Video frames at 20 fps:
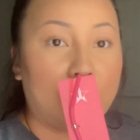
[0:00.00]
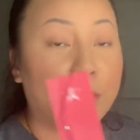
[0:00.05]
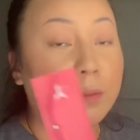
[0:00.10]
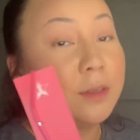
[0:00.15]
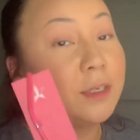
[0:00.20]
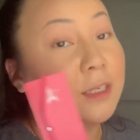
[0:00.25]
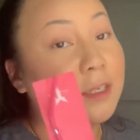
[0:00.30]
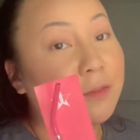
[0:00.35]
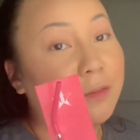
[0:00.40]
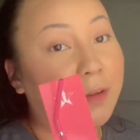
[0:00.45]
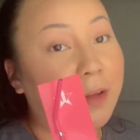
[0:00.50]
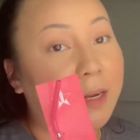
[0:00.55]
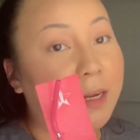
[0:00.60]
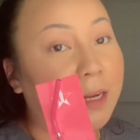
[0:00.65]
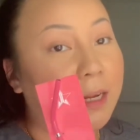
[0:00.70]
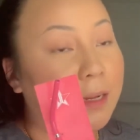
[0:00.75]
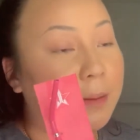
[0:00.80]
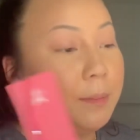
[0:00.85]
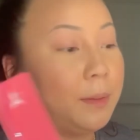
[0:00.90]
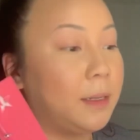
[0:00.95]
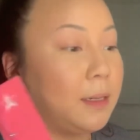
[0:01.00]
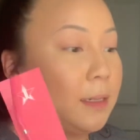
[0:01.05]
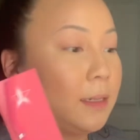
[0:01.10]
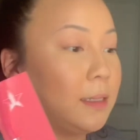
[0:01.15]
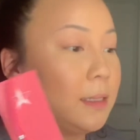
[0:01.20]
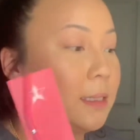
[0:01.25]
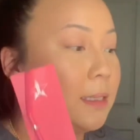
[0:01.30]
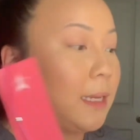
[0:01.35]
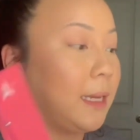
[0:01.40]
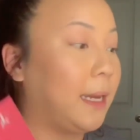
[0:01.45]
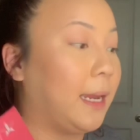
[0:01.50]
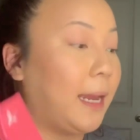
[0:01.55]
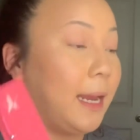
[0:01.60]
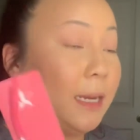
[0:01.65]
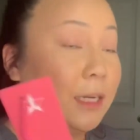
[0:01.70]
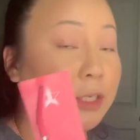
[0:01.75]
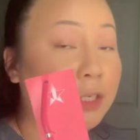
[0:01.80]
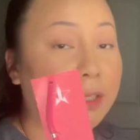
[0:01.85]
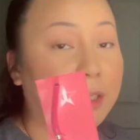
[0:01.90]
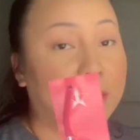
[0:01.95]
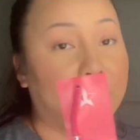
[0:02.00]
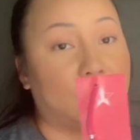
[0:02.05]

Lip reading: which is funny because I actually